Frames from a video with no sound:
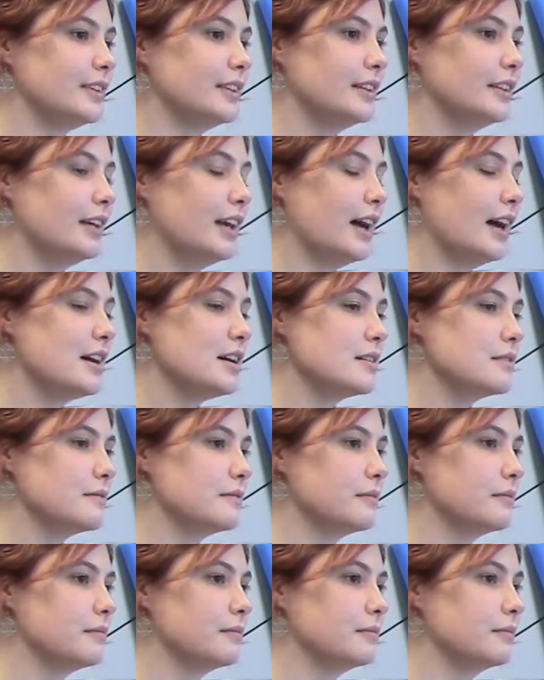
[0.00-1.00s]
Yeah.
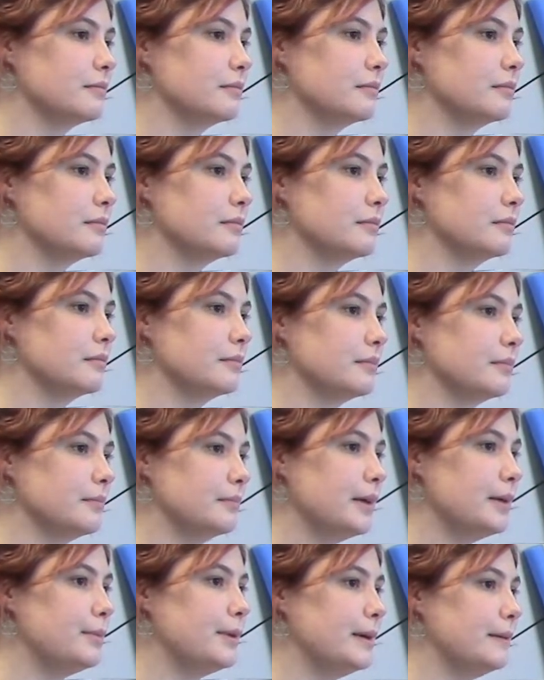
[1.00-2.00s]

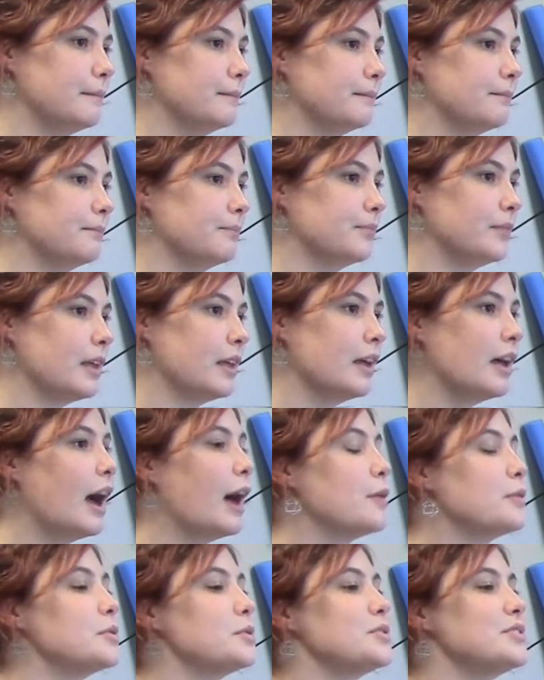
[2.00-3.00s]
Maybe.
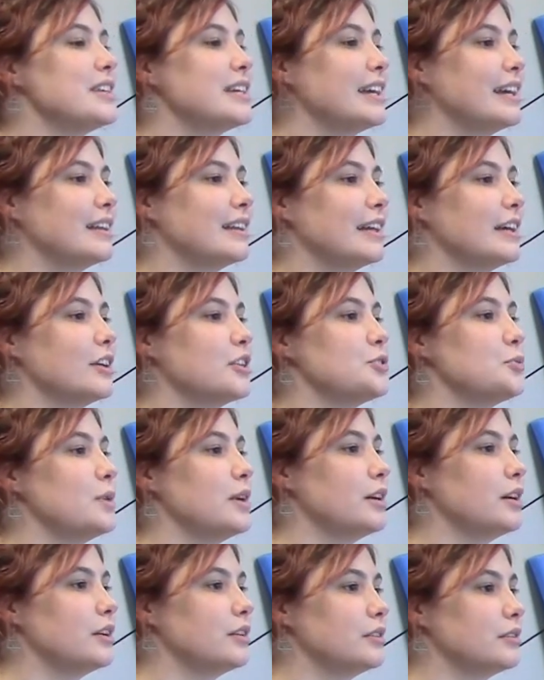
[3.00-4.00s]
I was thinking because
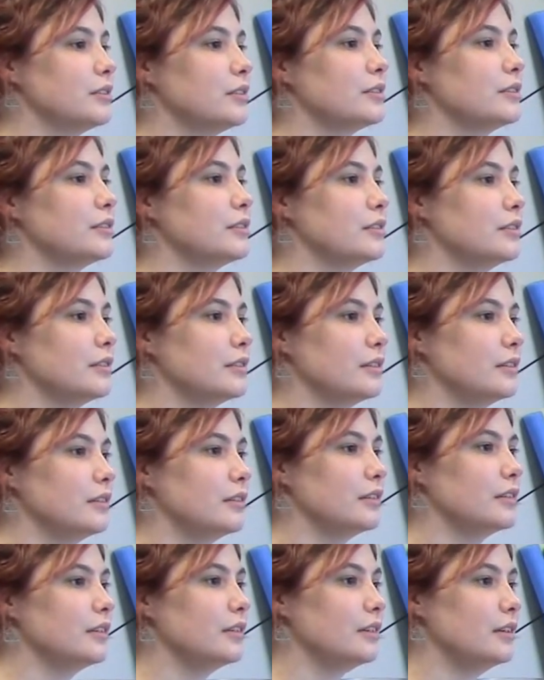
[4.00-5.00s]
we're...
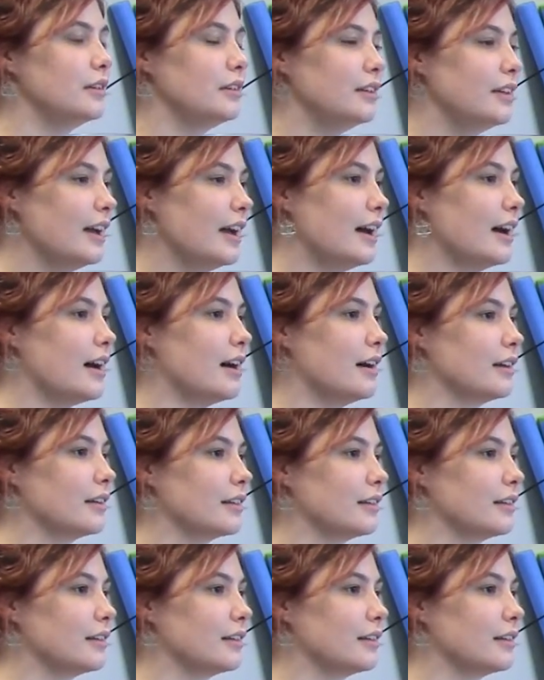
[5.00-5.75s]
Yeah.